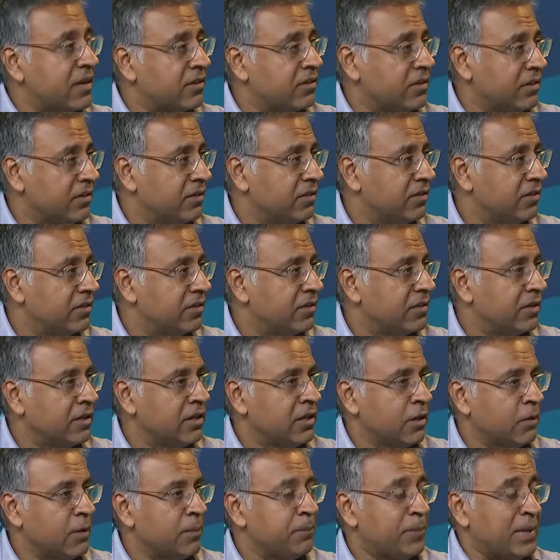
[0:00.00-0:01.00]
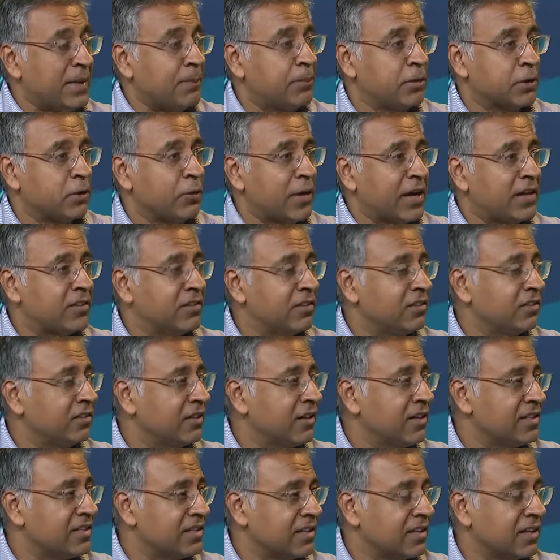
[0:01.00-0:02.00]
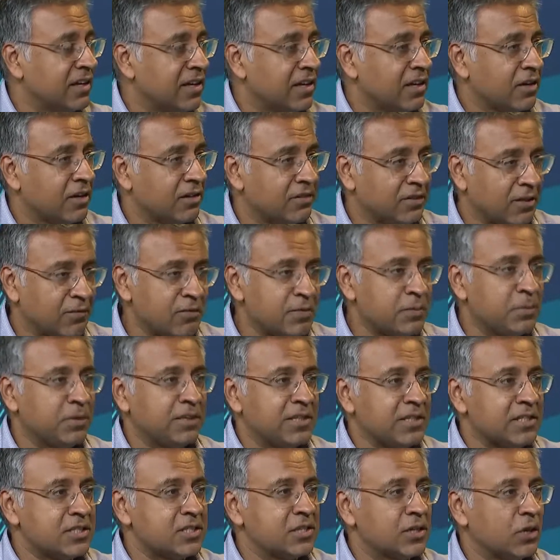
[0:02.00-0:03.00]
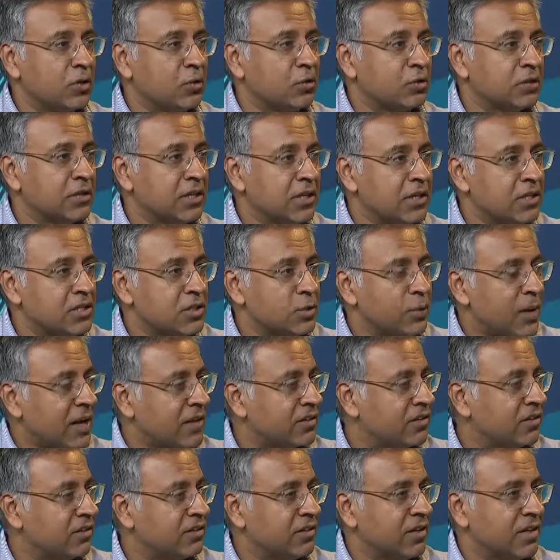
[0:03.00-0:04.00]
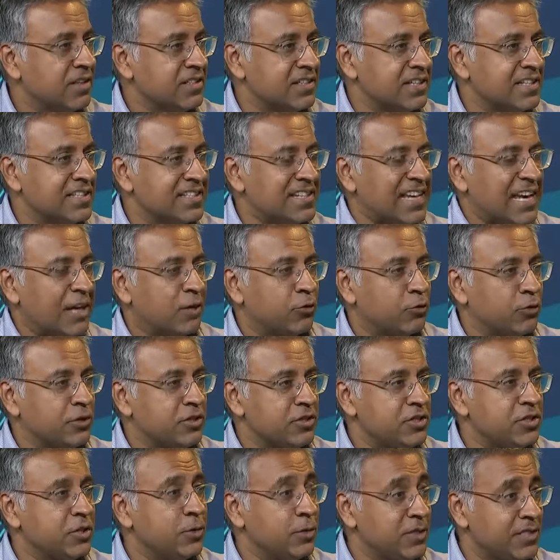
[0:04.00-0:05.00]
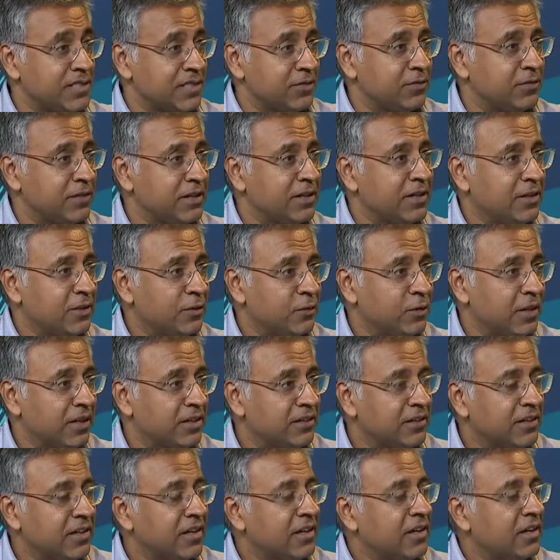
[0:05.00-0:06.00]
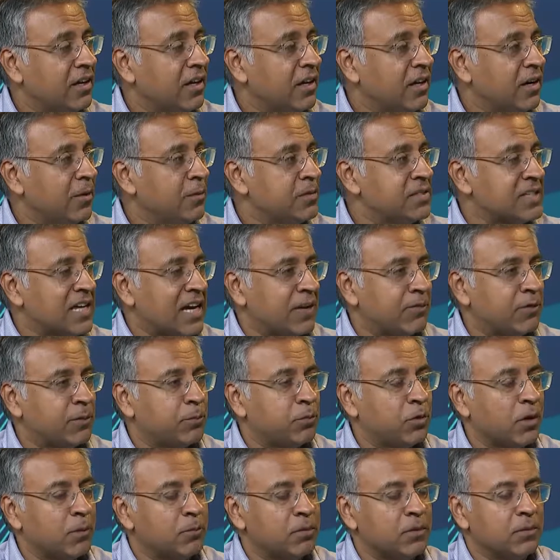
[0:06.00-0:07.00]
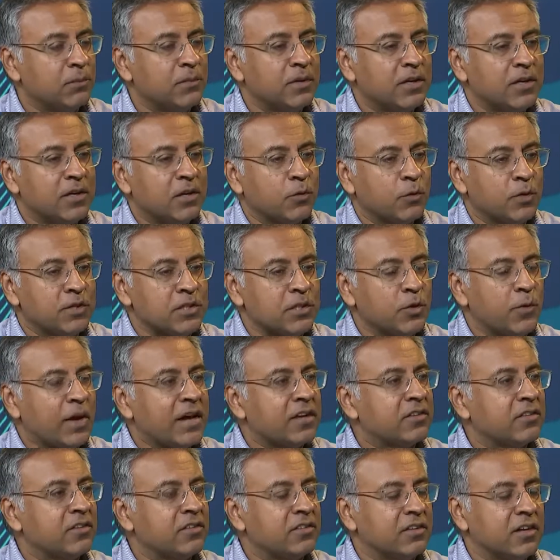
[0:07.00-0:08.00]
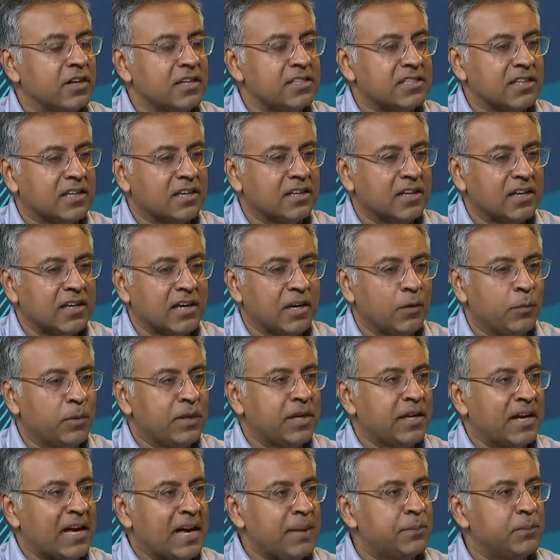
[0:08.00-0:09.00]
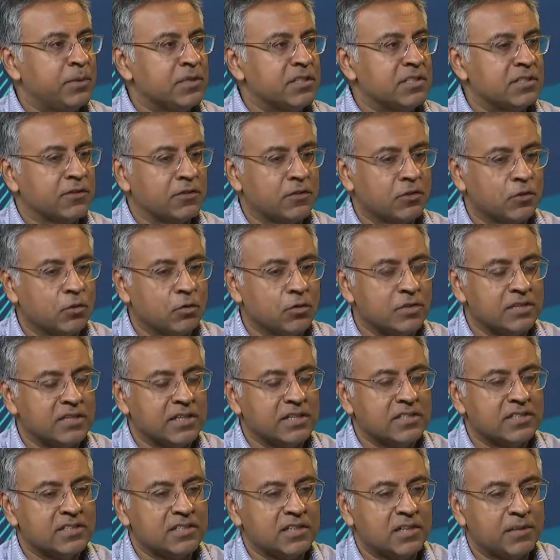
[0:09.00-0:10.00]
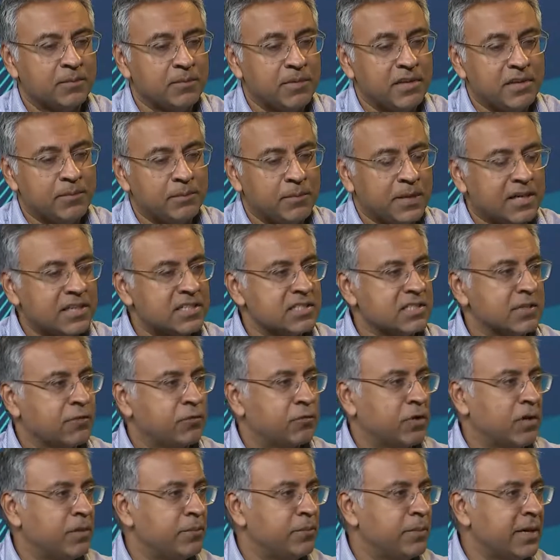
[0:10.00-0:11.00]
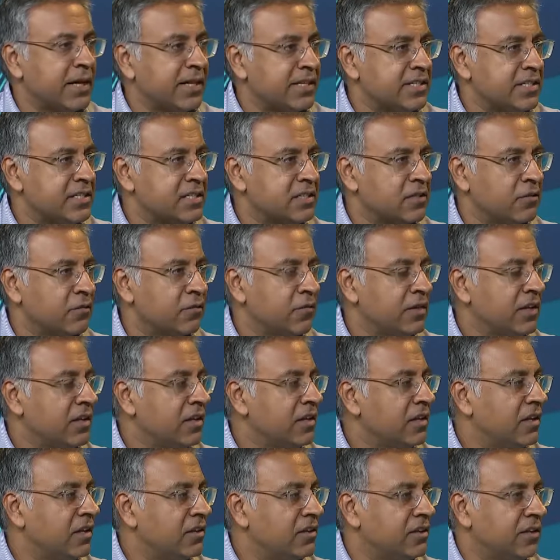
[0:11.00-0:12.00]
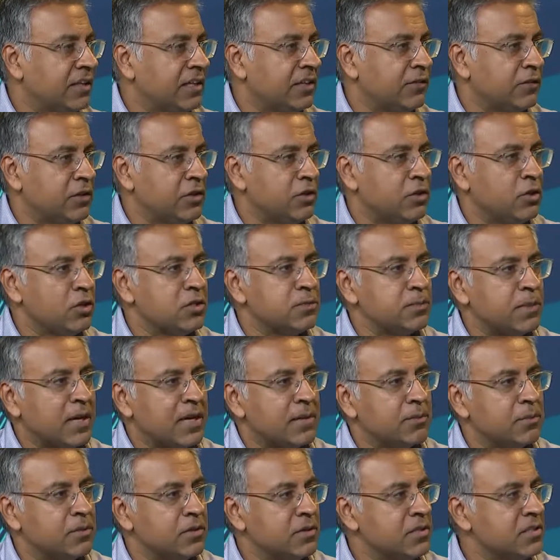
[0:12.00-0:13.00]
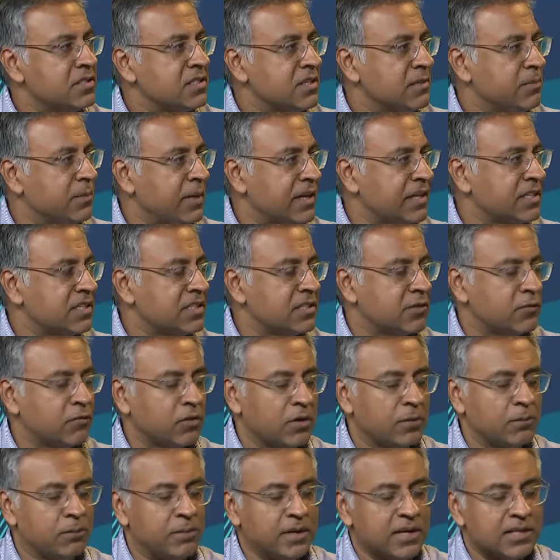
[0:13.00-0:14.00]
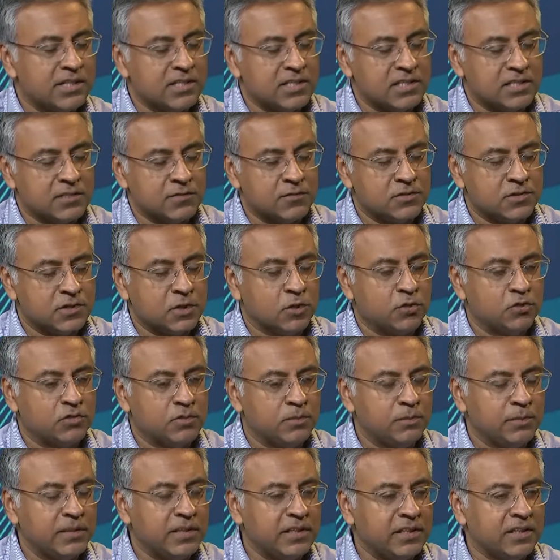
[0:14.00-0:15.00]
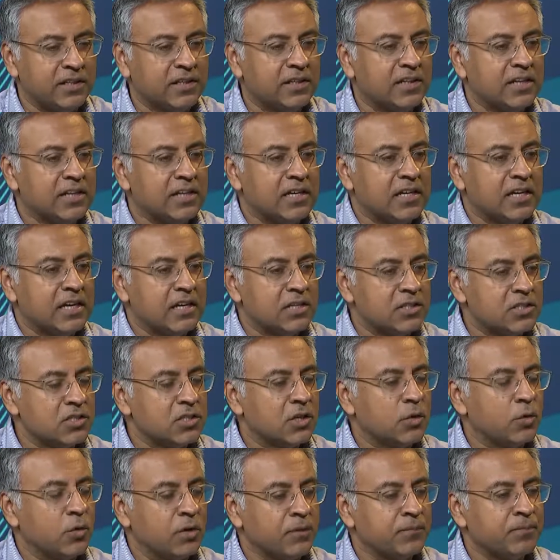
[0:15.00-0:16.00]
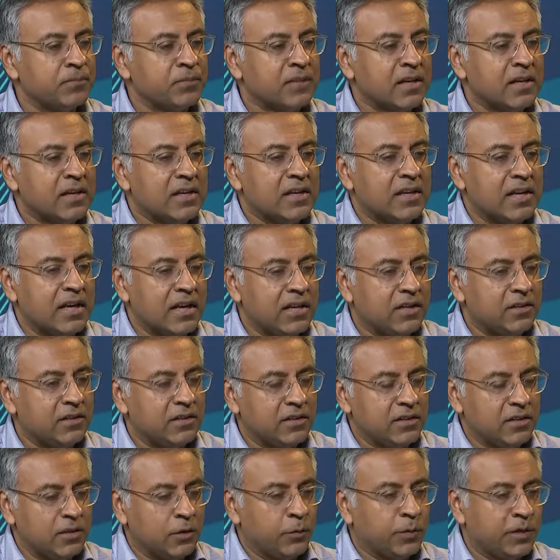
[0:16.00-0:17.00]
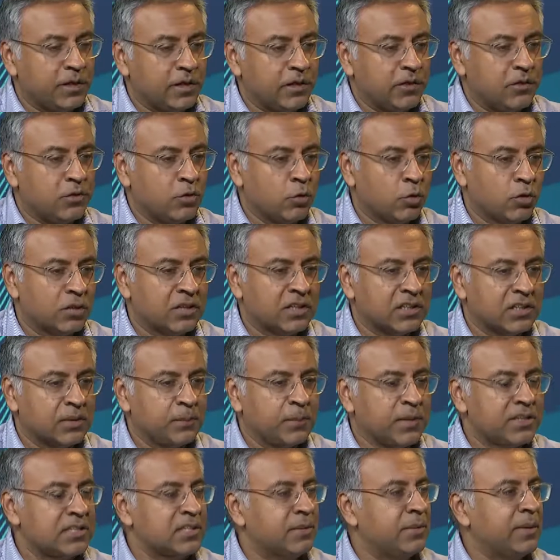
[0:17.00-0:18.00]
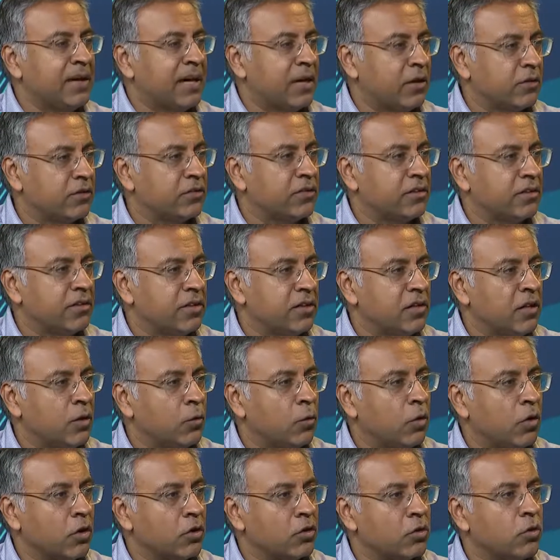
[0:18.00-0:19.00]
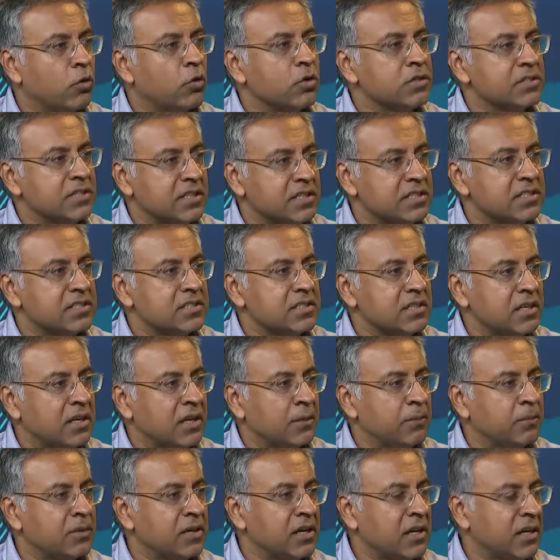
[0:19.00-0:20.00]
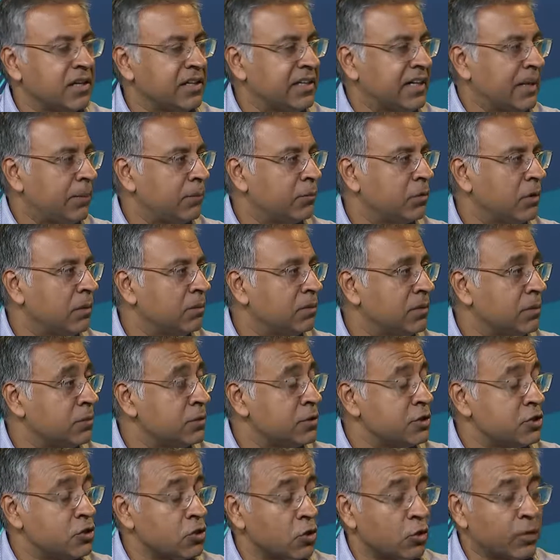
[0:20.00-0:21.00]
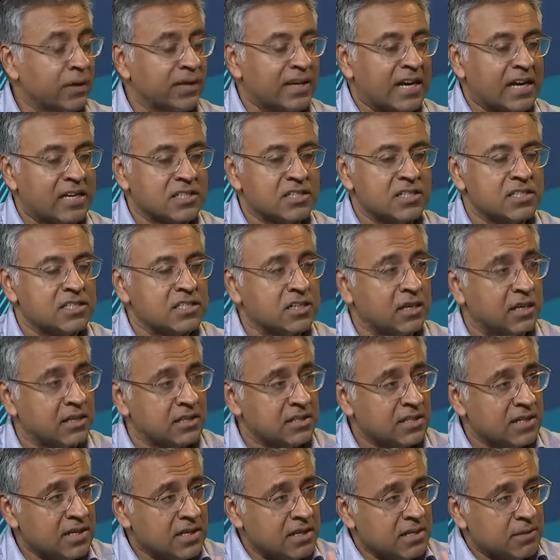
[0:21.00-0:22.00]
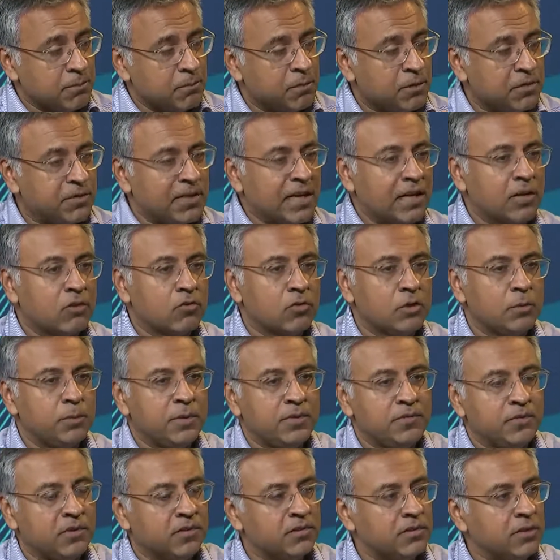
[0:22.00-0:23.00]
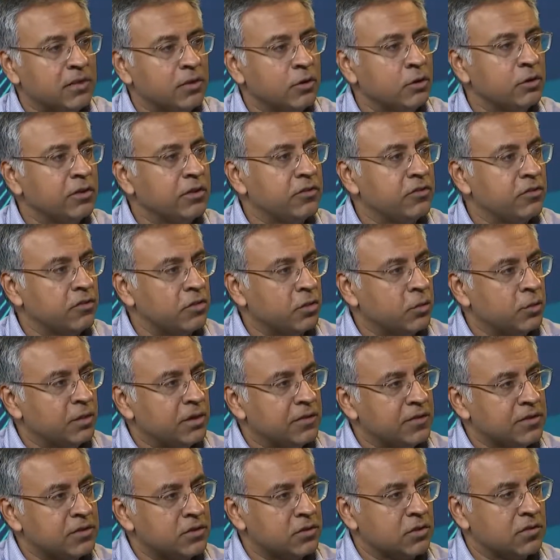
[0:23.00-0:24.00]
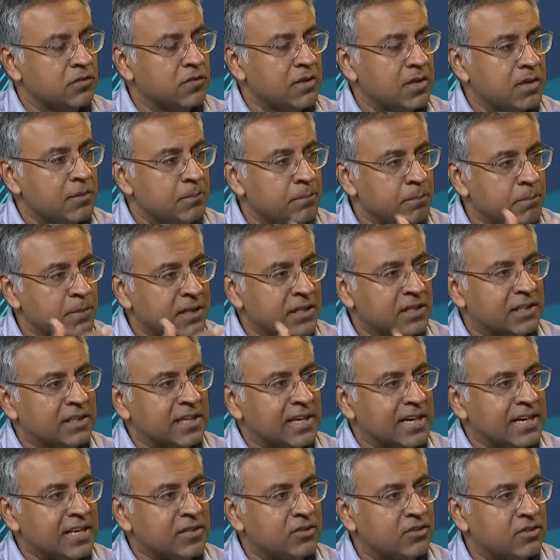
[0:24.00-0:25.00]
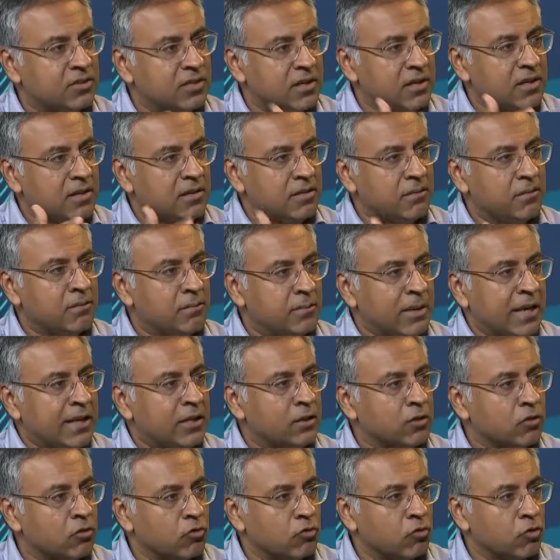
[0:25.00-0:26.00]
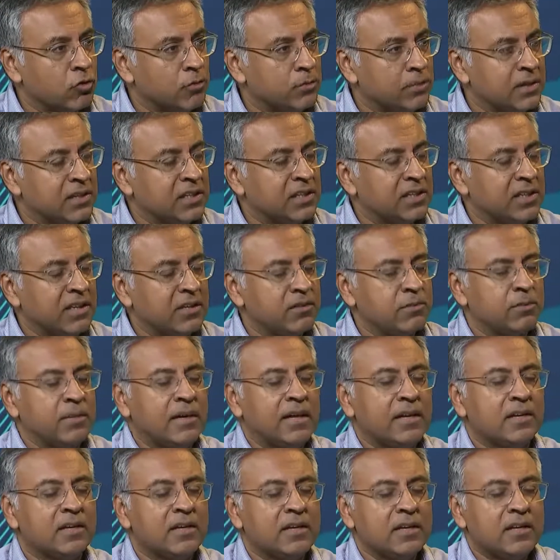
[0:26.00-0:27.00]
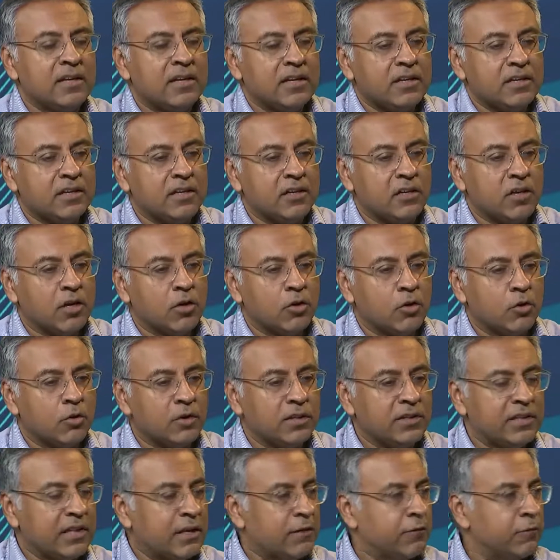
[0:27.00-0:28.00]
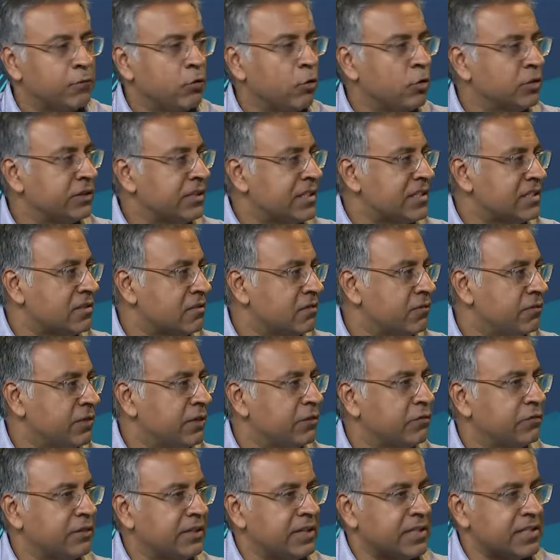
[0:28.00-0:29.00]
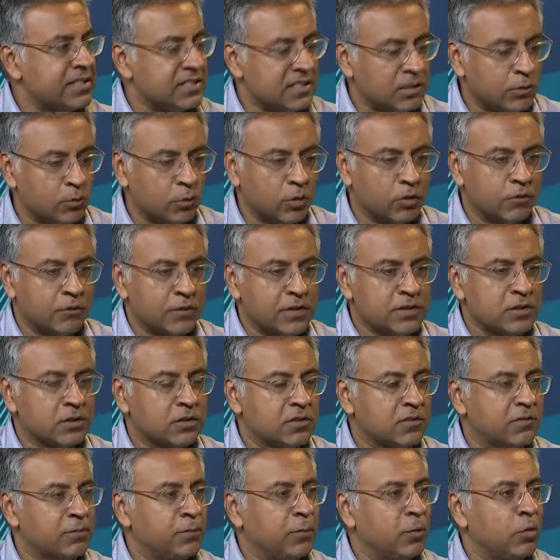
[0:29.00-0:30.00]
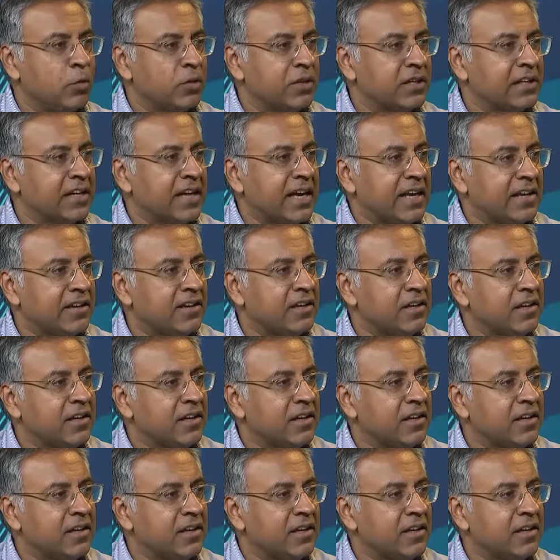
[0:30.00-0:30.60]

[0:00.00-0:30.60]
it, when people are exercising, because everybody is told to exercise, and it's counterintuitive. Right, to have a problem when you're exercising, and when it happens, of course, it makes the front pages of the newspapers, it makes the front pages of social media, and so on. And we can talk a little bit about what causes cardiac problems during exercise. But that group you've just alluded to, this sort of middle-aged male group, middle-aged men, who are in their 40s and 50s and want this sort of born-again,